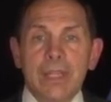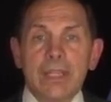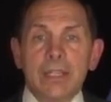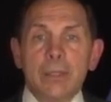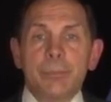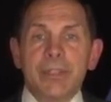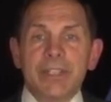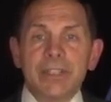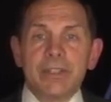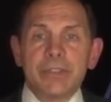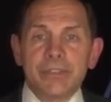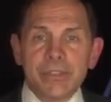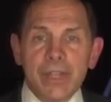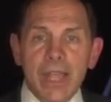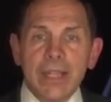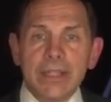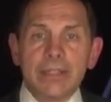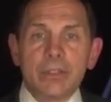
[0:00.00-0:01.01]
It had been
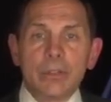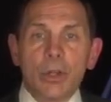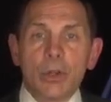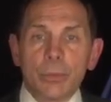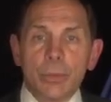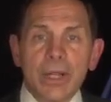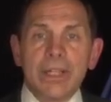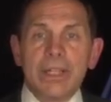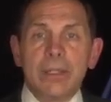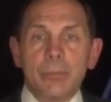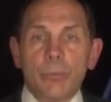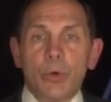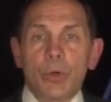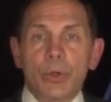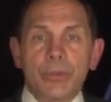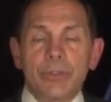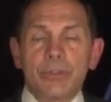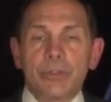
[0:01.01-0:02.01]
decided already more